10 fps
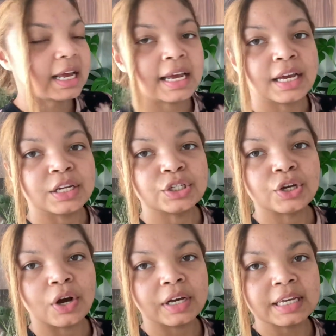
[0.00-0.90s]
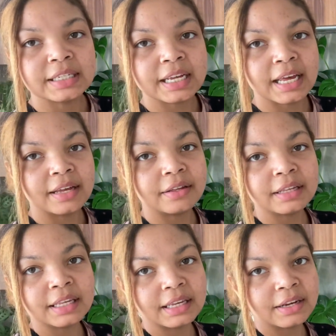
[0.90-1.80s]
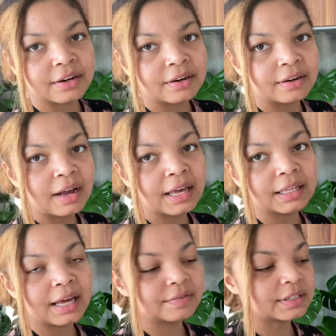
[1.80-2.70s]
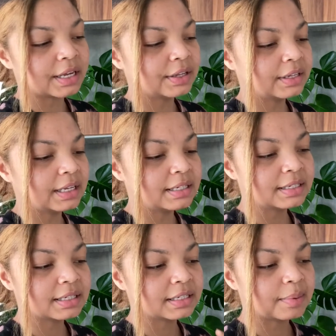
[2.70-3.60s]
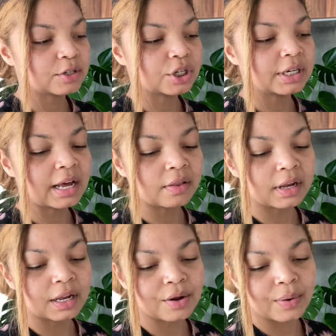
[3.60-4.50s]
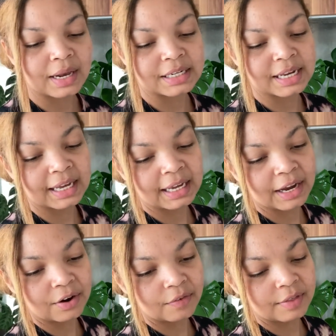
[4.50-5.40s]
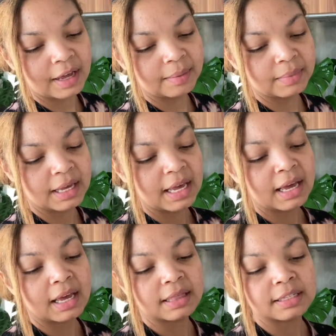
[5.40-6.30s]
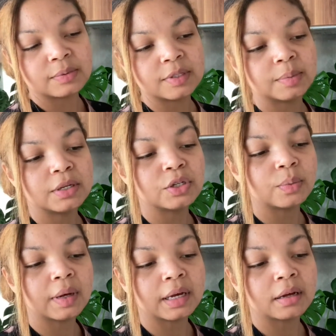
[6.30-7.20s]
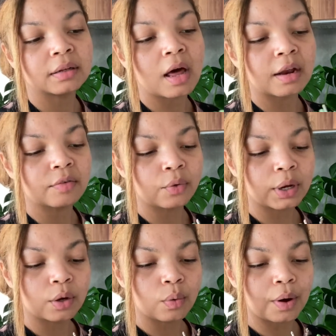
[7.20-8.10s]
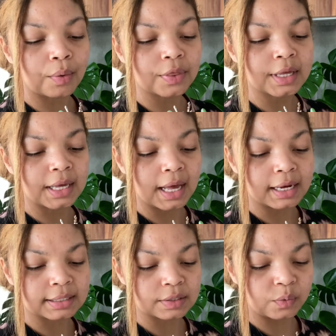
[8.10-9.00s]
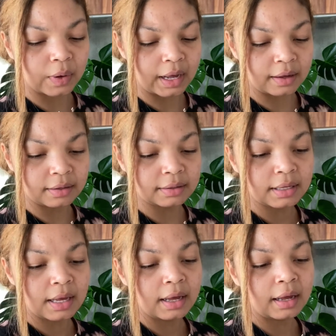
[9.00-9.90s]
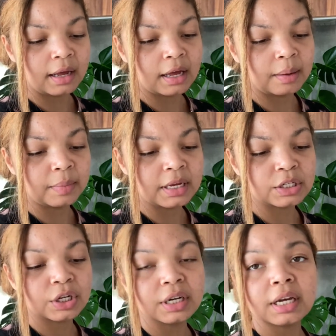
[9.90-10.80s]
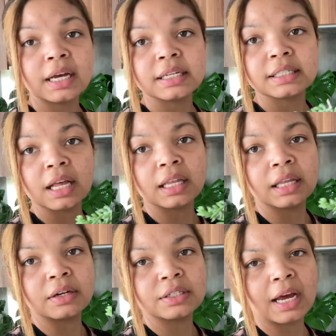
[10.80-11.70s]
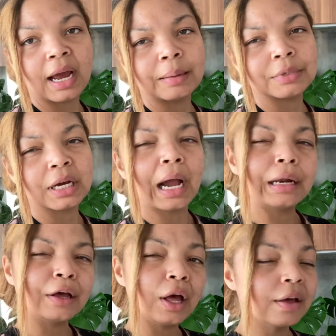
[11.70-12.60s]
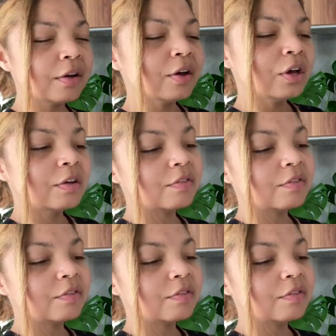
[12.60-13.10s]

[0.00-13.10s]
a donkey tail here. I love succulents, especially now that I know how to take care of them. And this one's been doing a lot of great growth as well. It took us a little time to kind of